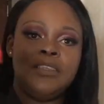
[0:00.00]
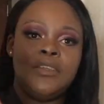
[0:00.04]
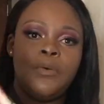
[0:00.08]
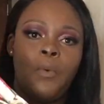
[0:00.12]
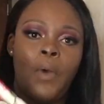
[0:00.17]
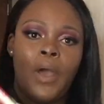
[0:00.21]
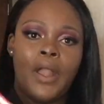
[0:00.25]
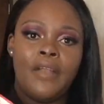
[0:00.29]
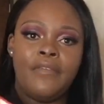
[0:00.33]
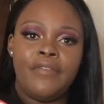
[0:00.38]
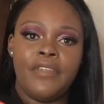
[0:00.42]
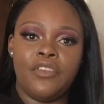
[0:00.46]
is the
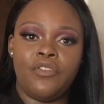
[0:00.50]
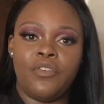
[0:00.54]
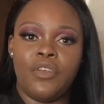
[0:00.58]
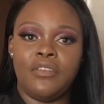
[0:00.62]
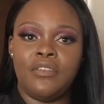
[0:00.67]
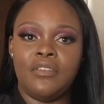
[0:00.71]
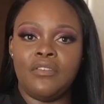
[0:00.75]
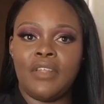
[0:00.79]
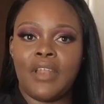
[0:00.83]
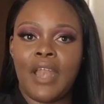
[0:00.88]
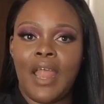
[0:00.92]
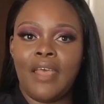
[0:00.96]
one of the
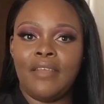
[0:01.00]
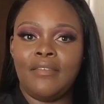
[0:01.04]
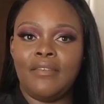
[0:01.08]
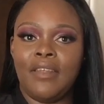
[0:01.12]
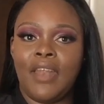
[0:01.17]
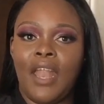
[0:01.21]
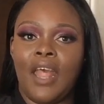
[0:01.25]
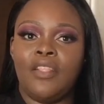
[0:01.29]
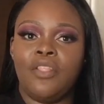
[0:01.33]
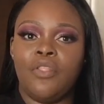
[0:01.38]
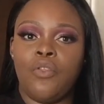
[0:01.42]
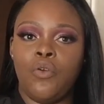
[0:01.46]
dresses that I
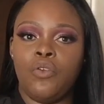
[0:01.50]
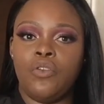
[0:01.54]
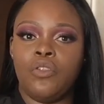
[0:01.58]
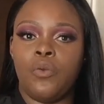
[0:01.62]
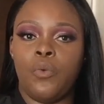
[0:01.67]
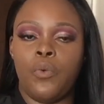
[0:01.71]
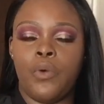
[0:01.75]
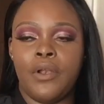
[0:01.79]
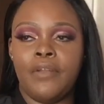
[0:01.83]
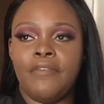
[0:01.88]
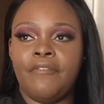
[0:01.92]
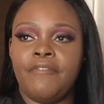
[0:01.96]
said I thought
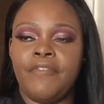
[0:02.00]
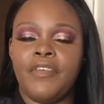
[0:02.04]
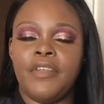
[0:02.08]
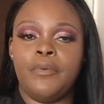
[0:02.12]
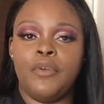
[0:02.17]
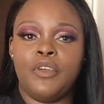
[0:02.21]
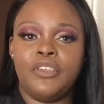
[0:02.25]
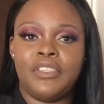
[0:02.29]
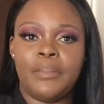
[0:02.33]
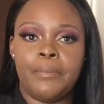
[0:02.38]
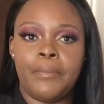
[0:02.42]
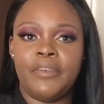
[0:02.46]
they wouldn't fit,
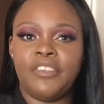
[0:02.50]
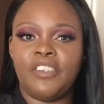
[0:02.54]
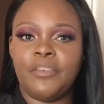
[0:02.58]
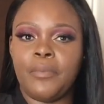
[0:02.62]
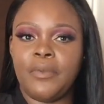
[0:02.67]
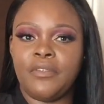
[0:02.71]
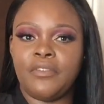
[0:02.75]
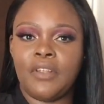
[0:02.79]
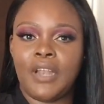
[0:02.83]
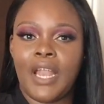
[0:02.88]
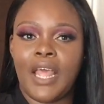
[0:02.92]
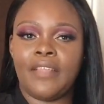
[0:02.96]
because the
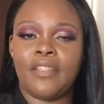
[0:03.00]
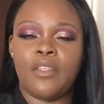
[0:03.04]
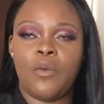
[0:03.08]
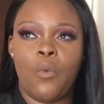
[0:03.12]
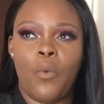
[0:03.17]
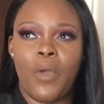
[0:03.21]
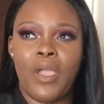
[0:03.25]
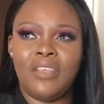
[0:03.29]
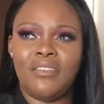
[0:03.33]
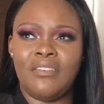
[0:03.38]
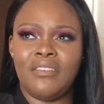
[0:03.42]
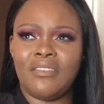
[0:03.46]
measurements are like, the
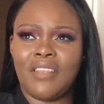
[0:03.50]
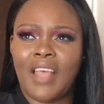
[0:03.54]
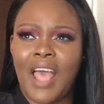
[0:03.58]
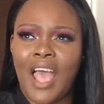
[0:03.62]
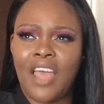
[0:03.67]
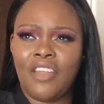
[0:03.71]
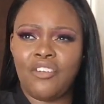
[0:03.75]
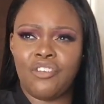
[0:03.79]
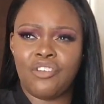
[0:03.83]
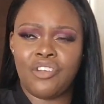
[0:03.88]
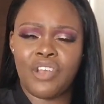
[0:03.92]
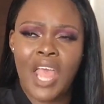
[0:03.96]
weight is
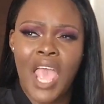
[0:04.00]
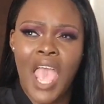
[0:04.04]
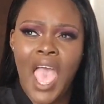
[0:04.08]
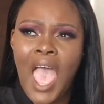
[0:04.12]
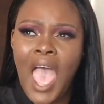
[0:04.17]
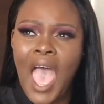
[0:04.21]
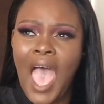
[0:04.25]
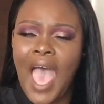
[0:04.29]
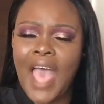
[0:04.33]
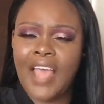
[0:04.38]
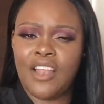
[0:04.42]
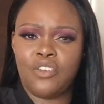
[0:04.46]

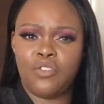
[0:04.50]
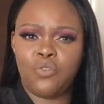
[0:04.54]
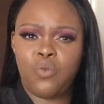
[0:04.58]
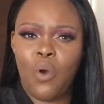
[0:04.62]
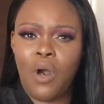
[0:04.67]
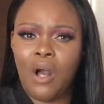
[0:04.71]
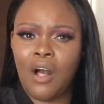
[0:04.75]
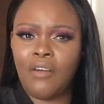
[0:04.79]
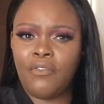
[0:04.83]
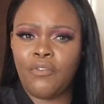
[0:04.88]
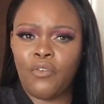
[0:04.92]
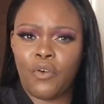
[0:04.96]

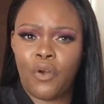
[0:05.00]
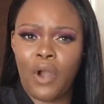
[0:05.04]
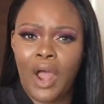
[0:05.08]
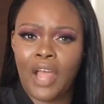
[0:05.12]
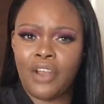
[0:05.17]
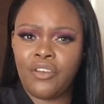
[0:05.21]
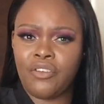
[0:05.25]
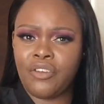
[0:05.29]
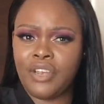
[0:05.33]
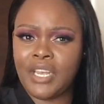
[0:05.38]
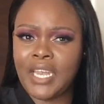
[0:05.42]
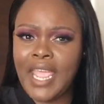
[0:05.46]
112 or
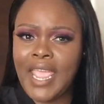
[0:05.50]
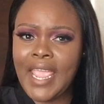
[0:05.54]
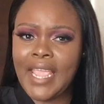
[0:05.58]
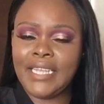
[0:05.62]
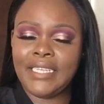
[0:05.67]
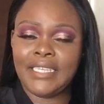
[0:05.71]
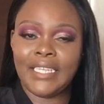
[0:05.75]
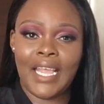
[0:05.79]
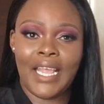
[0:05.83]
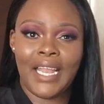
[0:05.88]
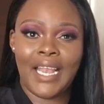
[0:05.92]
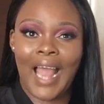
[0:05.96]

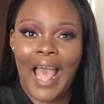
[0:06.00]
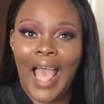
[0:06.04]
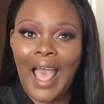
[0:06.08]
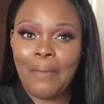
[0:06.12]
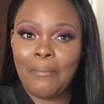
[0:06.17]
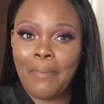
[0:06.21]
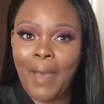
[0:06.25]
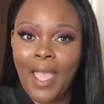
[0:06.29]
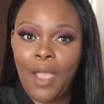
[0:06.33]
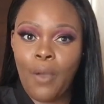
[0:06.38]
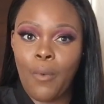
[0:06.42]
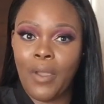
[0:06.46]
108, and
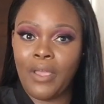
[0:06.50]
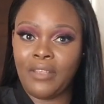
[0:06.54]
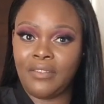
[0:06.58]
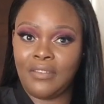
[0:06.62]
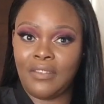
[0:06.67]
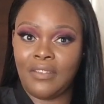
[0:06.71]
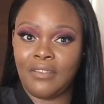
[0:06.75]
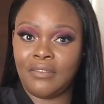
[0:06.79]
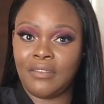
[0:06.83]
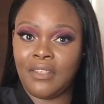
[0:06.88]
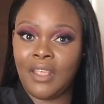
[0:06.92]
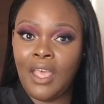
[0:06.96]
my
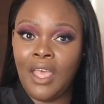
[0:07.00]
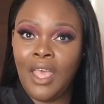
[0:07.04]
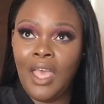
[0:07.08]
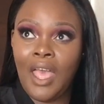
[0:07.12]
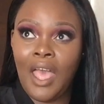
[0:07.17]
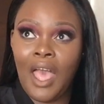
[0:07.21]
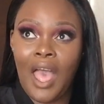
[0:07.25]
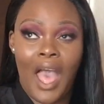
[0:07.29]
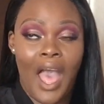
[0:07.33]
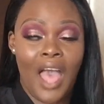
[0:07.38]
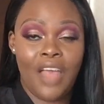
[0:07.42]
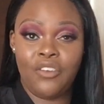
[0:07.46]
waist is
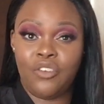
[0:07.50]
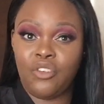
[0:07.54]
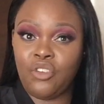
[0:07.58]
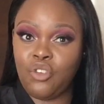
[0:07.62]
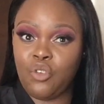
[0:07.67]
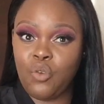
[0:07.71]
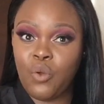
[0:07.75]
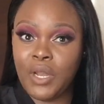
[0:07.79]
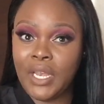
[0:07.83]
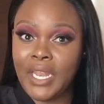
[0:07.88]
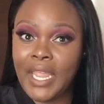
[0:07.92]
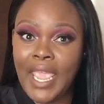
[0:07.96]

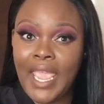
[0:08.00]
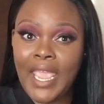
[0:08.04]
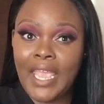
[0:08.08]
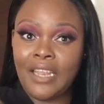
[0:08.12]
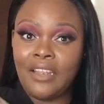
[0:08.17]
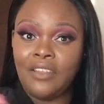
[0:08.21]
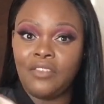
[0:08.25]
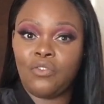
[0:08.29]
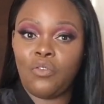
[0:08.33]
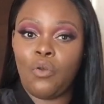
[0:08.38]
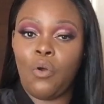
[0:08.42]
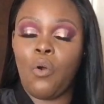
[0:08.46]

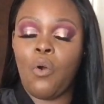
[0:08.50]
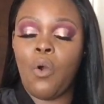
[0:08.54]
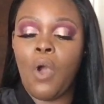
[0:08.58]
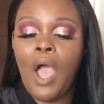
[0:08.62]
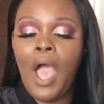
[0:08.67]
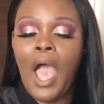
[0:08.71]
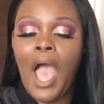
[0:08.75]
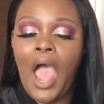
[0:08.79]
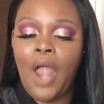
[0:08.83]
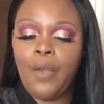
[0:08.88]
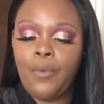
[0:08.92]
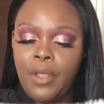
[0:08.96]
128. So
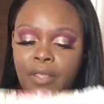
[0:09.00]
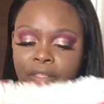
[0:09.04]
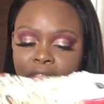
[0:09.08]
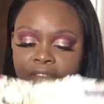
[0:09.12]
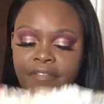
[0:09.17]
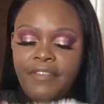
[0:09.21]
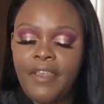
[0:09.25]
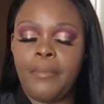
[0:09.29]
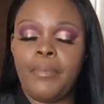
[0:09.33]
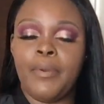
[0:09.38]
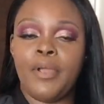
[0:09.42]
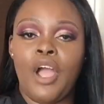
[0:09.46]
I read the
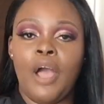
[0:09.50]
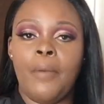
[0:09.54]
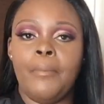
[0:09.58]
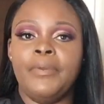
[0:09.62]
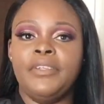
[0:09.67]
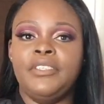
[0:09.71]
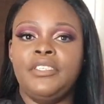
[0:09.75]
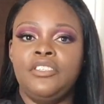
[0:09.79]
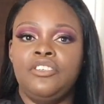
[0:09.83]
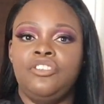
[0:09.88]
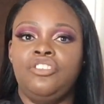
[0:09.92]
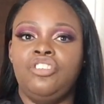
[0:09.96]
fabric
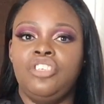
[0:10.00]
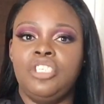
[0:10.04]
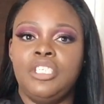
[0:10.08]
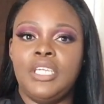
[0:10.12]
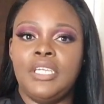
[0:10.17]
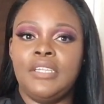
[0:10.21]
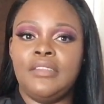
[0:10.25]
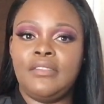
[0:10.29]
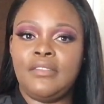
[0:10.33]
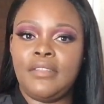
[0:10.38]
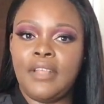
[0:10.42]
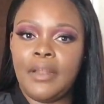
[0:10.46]
composition.
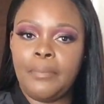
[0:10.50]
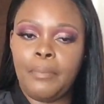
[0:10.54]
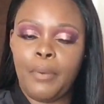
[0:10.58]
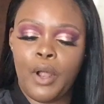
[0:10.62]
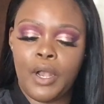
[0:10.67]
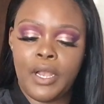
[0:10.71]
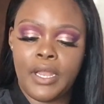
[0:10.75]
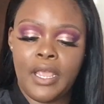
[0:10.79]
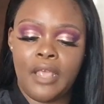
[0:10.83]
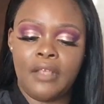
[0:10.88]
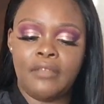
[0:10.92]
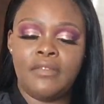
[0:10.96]
It said
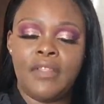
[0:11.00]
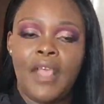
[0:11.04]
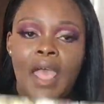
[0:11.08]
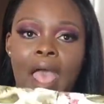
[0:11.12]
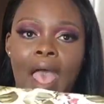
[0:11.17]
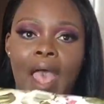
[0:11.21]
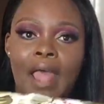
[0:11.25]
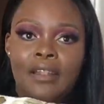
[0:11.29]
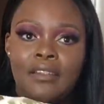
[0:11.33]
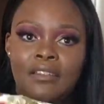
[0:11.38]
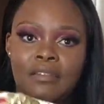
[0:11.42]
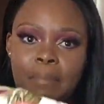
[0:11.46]
polyester
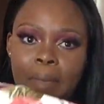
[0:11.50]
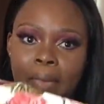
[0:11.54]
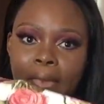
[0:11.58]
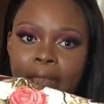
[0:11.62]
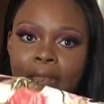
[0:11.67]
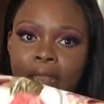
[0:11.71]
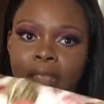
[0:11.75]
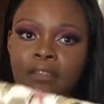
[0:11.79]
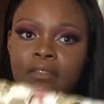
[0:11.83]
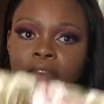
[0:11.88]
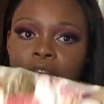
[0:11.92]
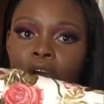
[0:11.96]
and
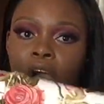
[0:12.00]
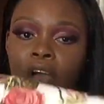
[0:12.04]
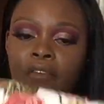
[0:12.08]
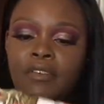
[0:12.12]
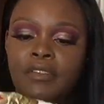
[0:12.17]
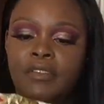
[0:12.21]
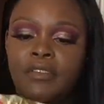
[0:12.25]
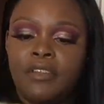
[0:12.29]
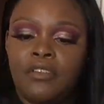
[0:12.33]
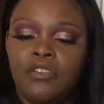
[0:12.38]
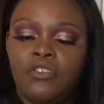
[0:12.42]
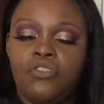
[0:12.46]
spandex, so
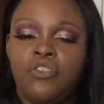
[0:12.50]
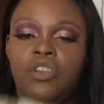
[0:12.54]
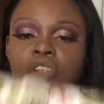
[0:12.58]
obviously it